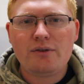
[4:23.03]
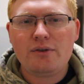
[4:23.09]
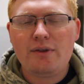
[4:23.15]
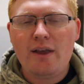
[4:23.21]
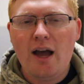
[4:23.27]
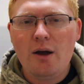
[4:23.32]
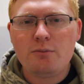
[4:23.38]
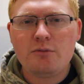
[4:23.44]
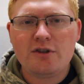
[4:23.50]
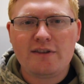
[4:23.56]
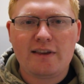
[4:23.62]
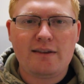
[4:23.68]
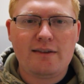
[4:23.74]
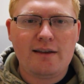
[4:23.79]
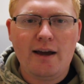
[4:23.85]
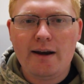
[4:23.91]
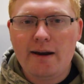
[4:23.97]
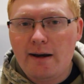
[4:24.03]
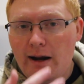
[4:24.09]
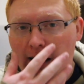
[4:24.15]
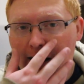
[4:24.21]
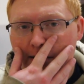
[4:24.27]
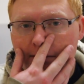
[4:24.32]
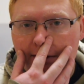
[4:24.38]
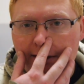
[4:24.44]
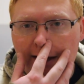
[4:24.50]
So now I'm just excited,
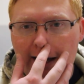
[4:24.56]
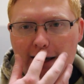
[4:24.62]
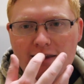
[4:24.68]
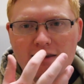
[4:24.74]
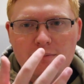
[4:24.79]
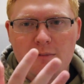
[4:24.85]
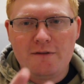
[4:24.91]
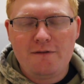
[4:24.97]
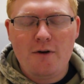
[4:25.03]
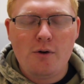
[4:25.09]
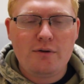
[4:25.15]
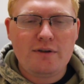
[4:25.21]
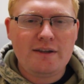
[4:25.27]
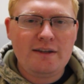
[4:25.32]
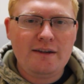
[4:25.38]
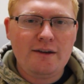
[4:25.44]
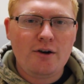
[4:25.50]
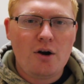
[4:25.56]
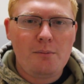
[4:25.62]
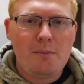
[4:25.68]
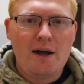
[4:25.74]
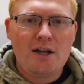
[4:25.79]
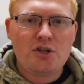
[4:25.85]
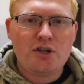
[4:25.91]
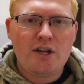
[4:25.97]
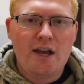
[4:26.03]
honestly, guys, to be focusing here on
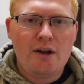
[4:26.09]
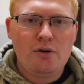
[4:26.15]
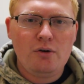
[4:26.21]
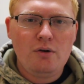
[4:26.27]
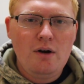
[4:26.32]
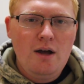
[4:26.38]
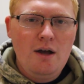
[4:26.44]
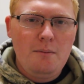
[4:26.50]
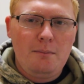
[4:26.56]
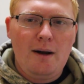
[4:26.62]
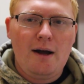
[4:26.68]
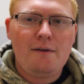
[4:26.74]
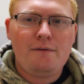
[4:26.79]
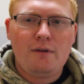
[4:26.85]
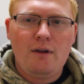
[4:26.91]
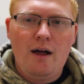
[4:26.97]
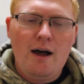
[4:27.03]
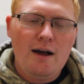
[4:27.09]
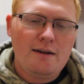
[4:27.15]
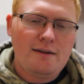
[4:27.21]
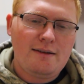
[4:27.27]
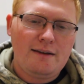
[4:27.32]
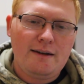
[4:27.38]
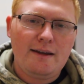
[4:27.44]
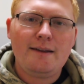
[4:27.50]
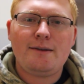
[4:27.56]
my channel, my
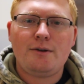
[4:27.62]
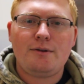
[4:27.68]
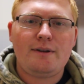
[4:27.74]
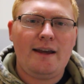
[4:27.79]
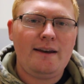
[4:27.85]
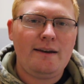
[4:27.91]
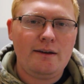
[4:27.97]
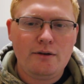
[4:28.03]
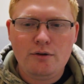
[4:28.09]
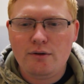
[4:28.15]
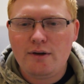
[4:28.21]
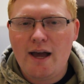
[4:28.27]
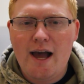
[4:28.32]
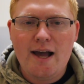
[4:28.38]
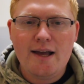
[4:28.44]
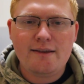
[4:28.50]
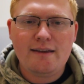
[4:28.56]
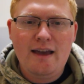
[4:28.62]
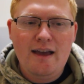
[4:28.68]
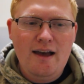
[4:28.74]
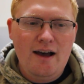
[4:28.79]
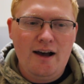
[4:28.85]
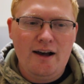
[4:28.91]
vlogs, and entertaining you guys.